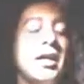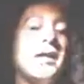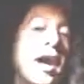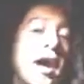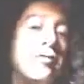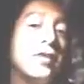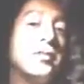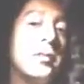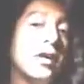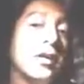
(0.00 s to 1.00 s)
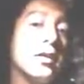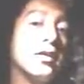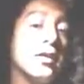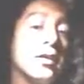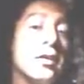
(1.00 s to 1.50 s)
The average
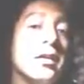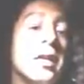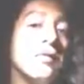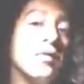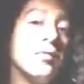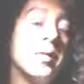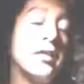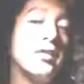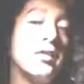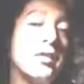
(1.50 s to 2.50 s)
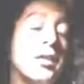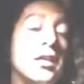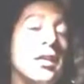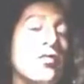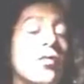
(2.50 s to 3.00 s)
American life
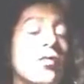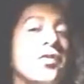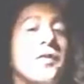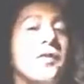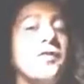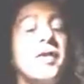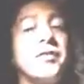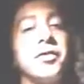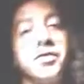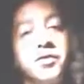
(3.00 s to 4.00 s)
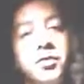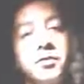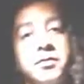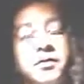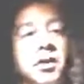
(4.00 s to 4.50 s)
expectancy is over 75 years
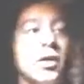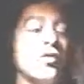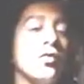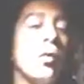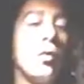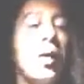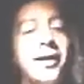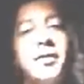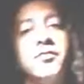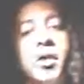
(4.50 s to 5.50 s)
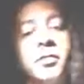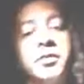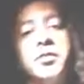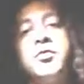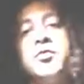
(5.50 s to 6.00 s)
old. So why did
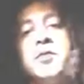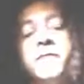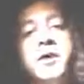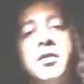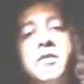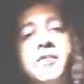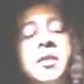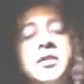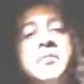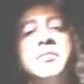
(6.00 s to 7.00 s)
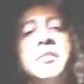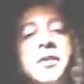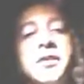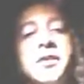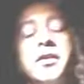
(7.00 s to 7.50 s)
Robin, who's a well-off
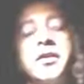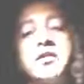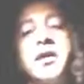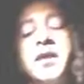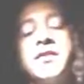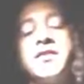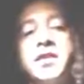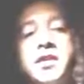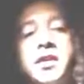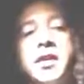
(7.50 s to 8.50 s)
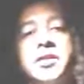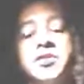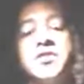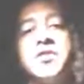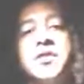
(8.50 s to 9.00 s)
multimillionaire, die at the
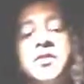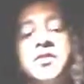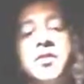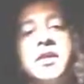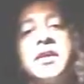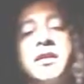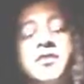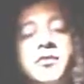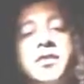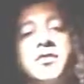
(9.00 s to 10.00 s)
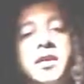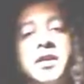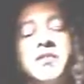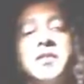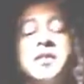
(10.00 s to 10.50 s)
age of 63 and reason
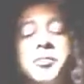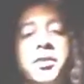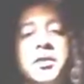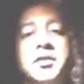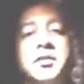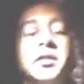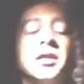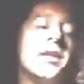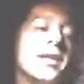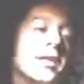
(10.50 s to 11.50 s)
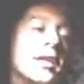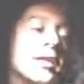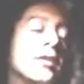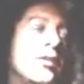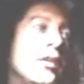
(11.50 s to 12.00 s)
given, depression?
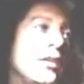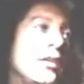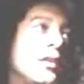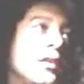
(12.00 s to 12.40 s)
See?